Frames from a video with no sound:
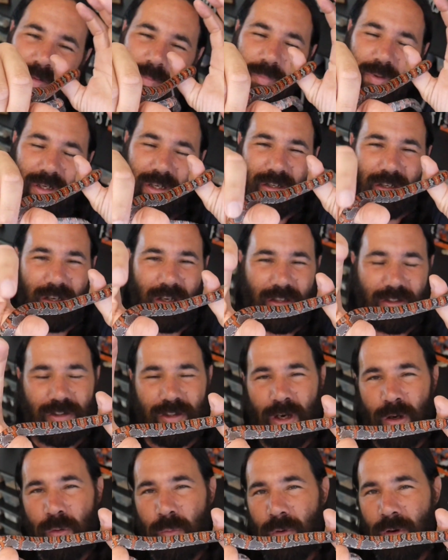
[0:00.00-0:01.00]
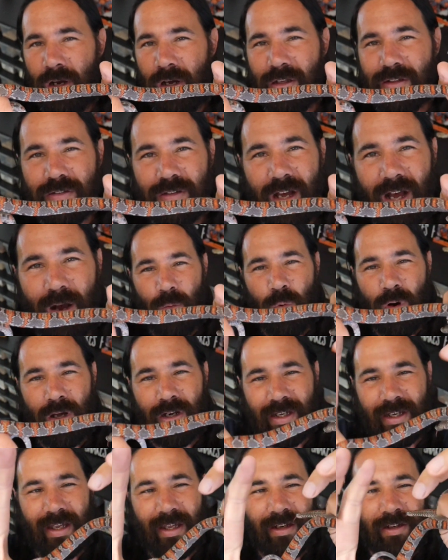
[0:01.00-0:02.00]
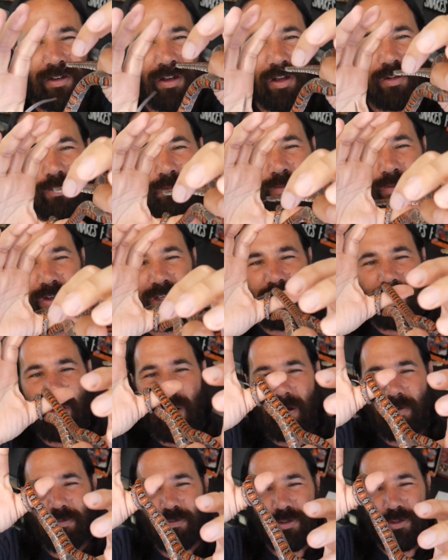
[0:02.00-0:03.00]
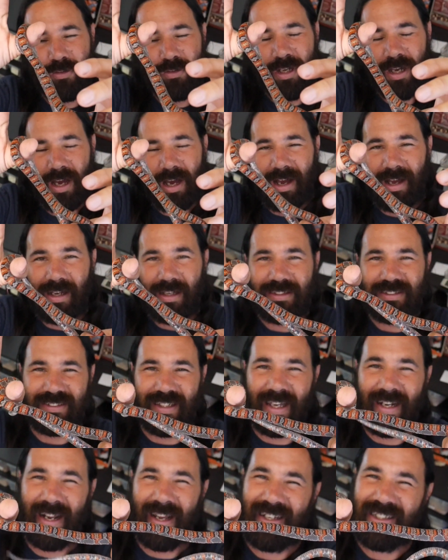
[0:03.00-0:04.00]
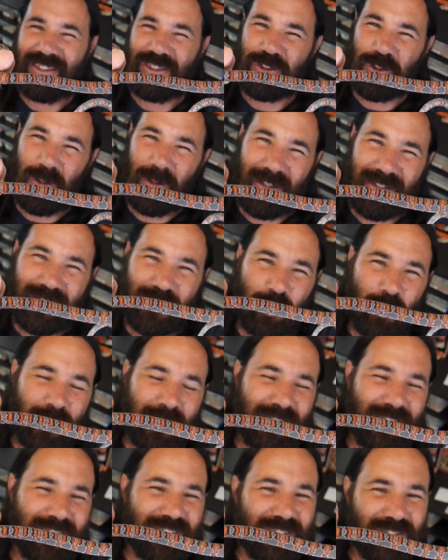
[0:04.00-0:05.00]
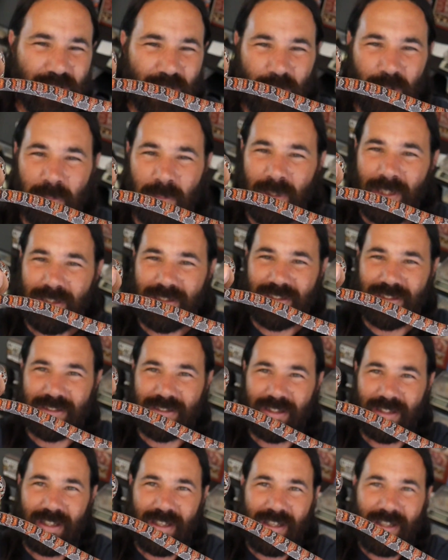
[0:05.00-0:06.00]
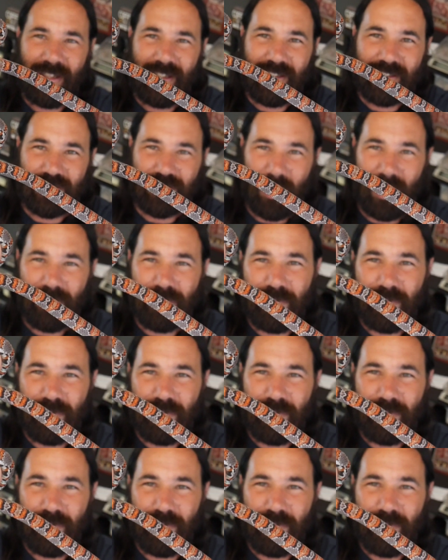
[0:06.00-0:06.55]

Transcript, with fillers: but uh, you know what? I wanna get another video out for you guys and I enjoy doing this so much. So I